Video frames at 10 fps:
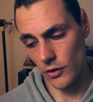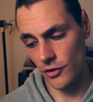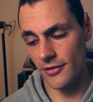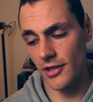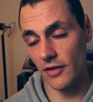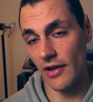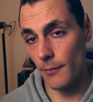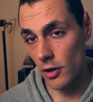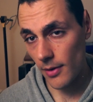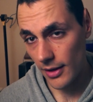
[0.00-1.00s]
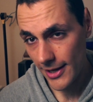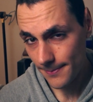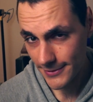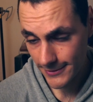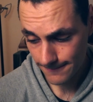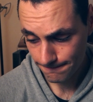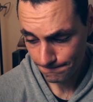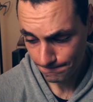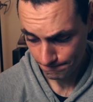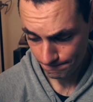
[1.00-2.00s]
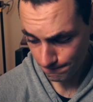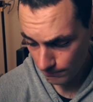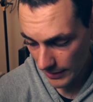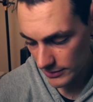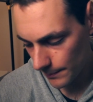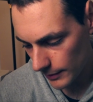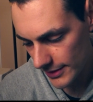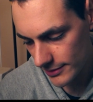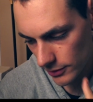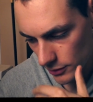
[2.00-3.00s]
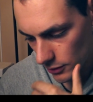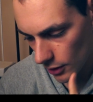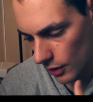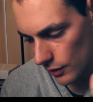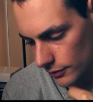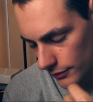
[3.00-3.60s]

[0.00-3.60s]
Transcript: You can think of our mobile apps as the place that you go,